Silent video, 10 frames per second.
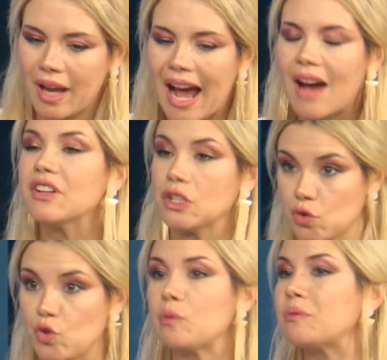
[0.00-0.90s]
have
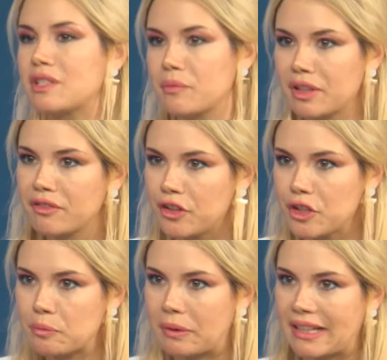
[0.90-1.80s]
extremism in the
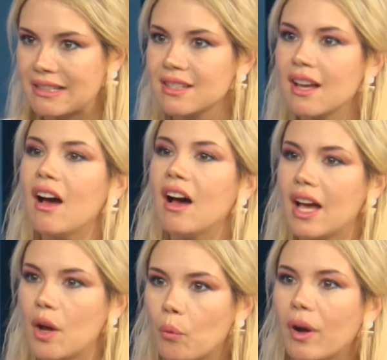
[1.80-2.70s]
first place.
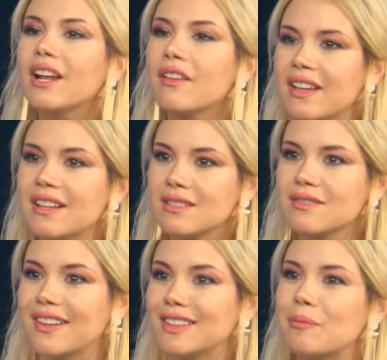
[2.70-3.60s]
One of these
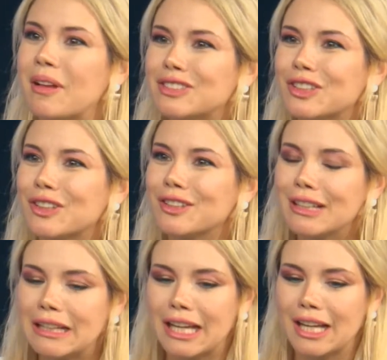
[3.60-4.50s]
fundamental
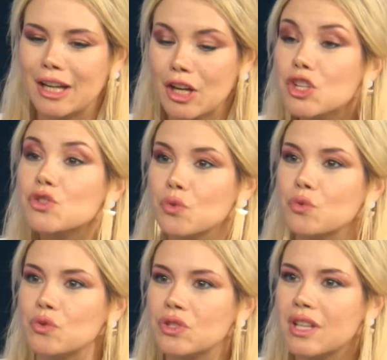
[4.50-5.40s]

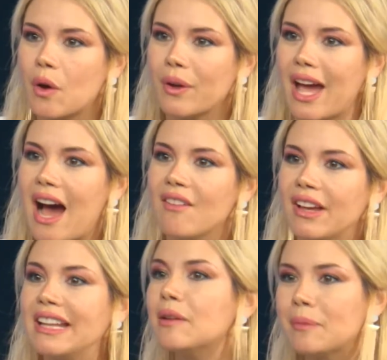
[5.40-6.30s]
issues that we have
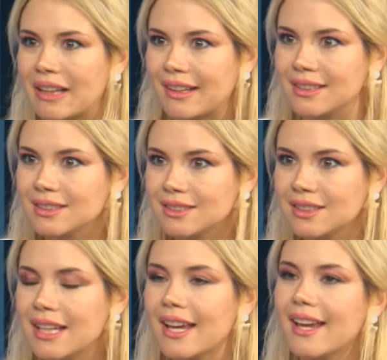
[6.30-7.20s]
in the Middle East
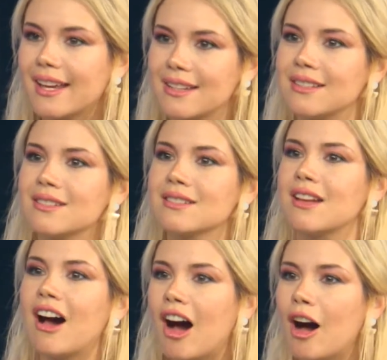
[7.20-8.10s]
is
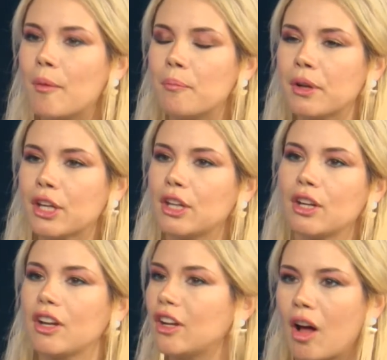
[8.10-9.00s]

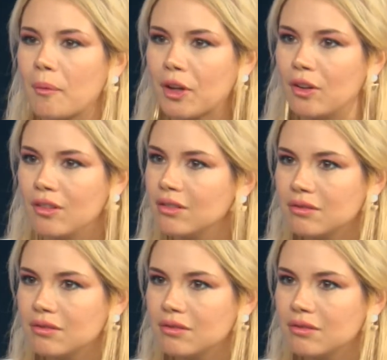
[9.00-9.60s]
economical